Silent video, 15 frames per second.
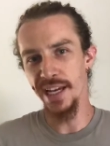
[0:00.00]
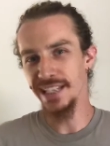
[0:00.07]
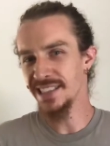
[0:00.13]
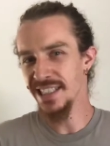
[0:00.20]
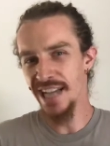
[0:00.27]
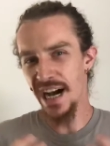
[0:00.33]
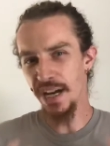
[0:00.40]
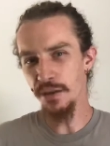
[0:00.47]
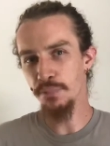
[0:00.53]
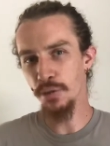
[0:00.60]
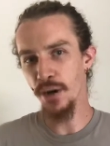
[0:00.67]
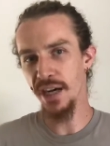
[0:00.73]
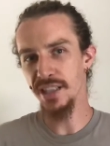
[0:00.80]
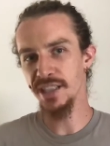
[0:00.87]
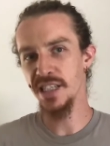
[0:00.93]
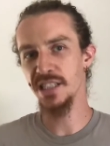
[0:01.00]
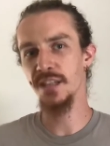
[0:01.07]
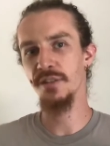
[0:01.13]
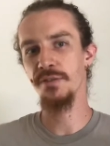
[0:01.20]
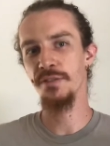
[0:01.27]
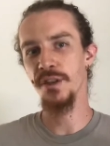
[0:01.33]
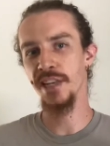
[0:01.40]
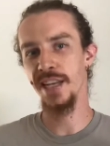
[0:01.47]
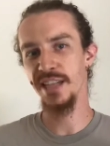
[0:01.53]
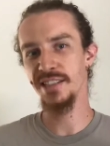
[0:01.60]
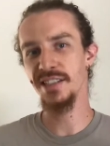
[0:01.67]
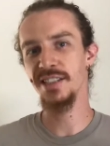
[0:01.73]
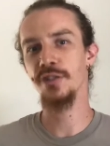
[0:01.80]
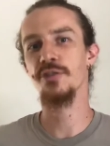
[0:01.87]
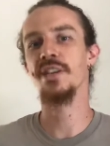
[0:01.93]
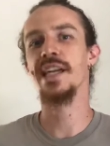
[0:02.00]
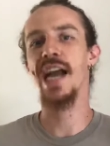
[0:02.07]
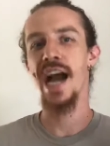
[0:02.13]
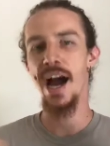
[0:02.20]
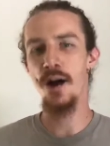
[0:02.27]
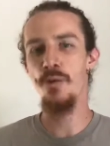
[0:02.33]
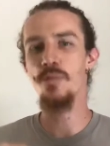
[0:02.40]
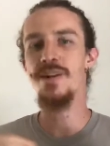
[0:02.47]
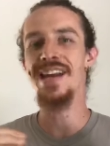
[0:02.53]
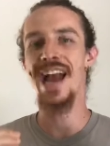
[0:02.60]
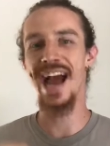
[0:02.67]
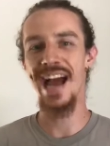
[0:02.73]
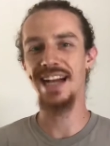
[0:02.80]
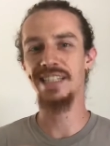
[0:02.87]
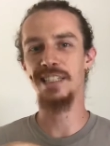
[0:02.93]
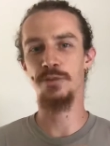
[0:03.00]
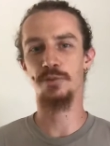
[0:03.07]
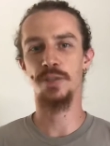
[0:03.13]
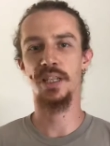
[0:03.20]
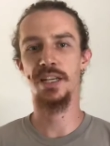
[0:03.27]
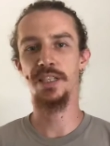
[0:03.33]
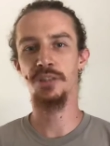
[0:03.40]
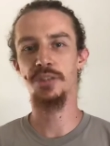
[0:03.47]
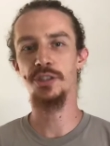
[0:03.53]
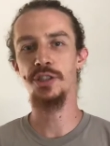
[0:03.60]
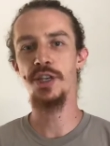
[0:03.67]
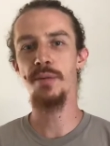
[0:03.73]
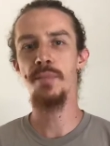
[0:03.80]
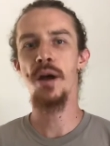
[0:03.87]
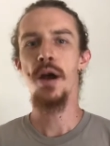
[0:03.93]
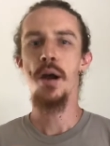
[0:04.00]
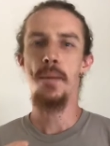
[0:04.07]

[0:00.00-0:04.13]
it's not a process of necessarily how we act in relationship,